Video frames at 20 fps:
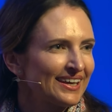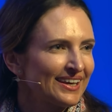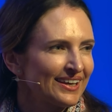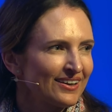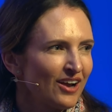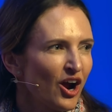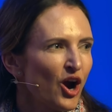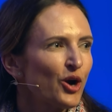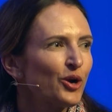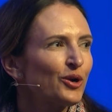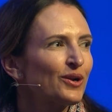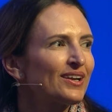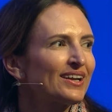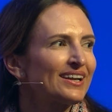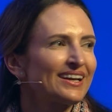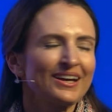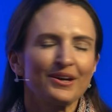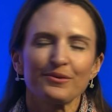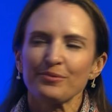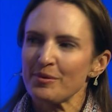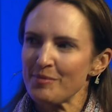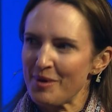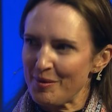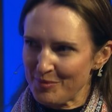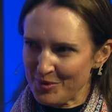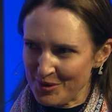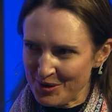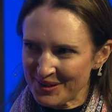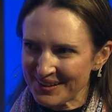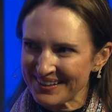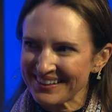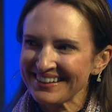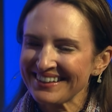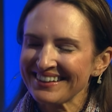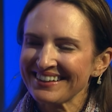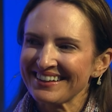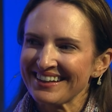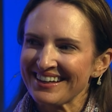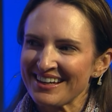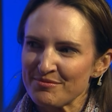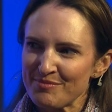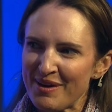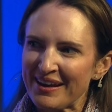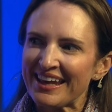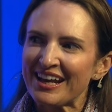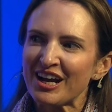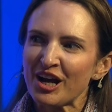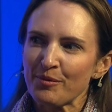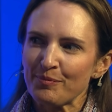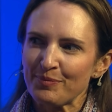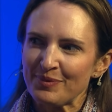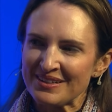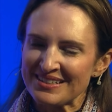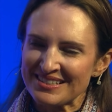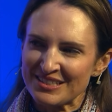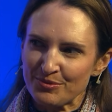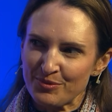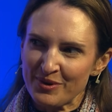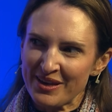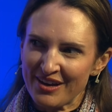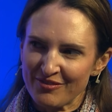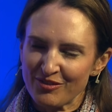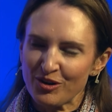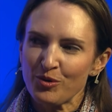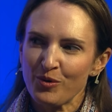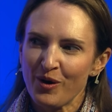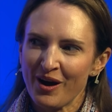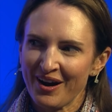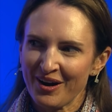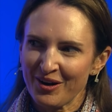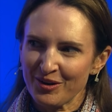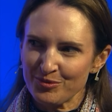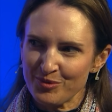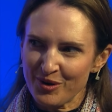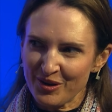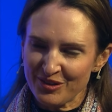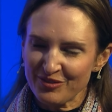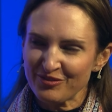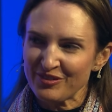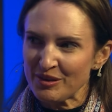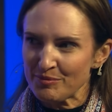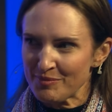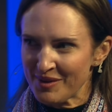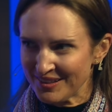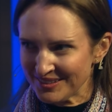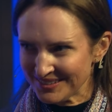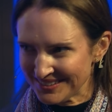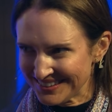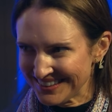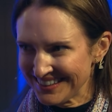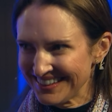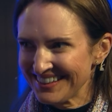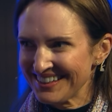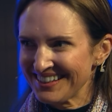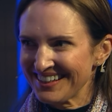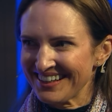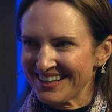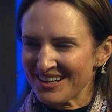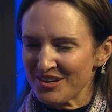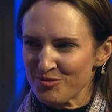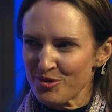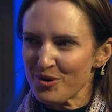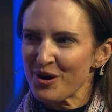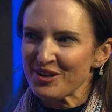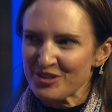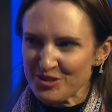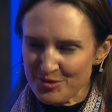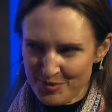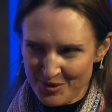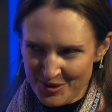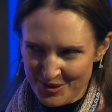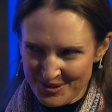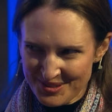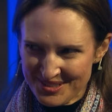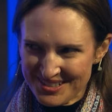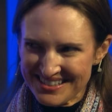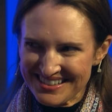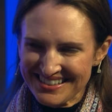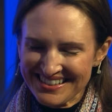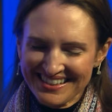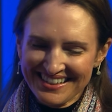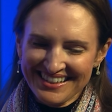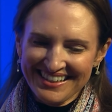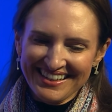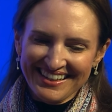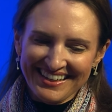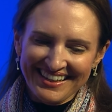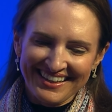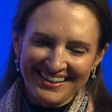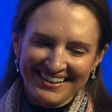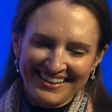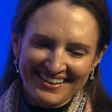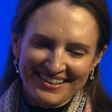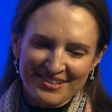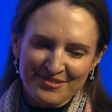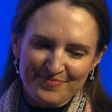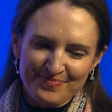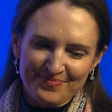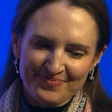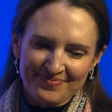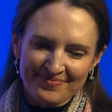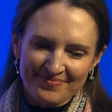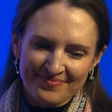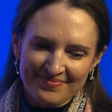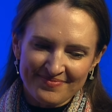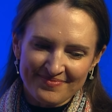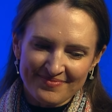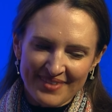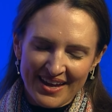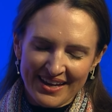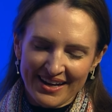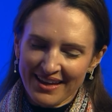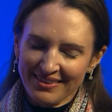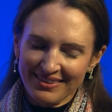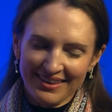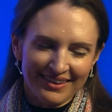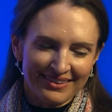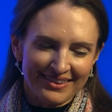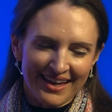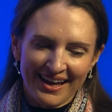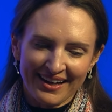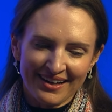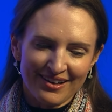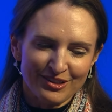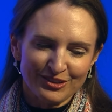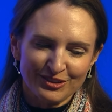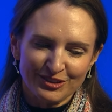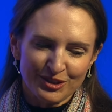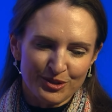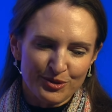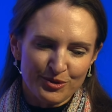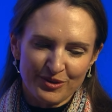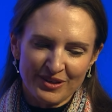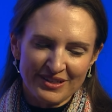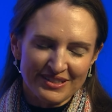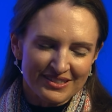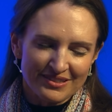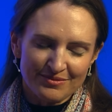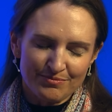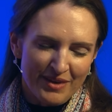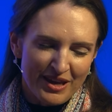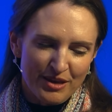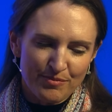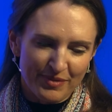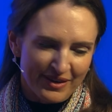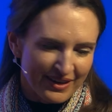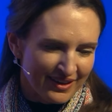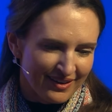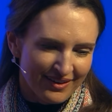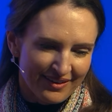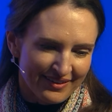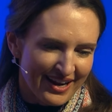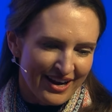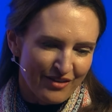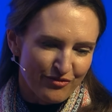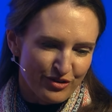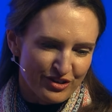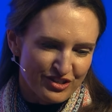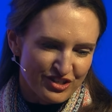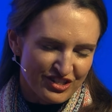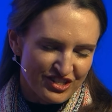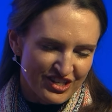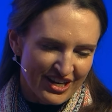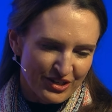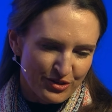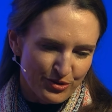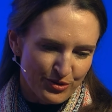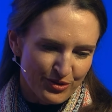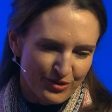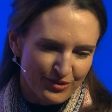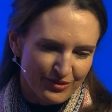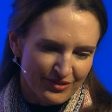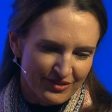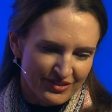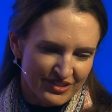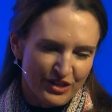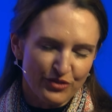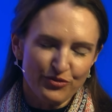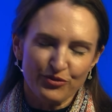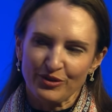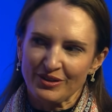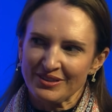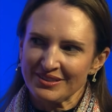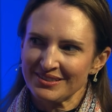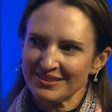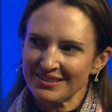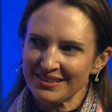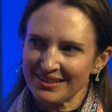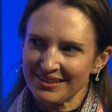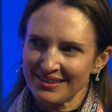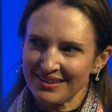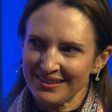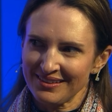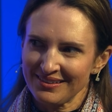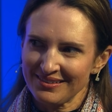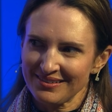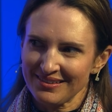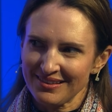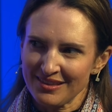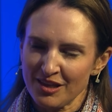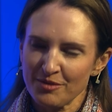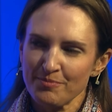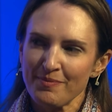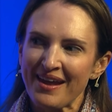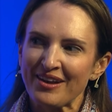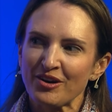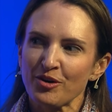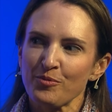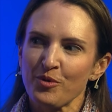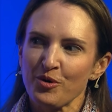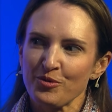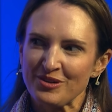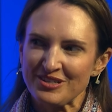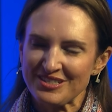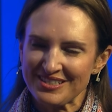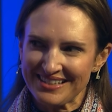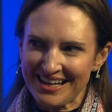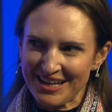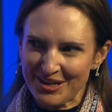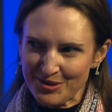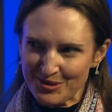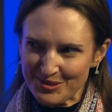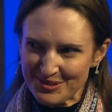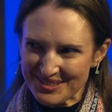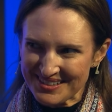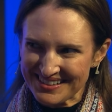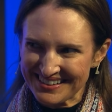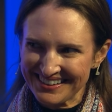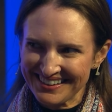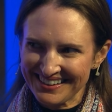can hardly remember many companies that we have acquired where the females were entrepreneurs. And I think that also is maybe on average a gender difference, that men are more risk takers.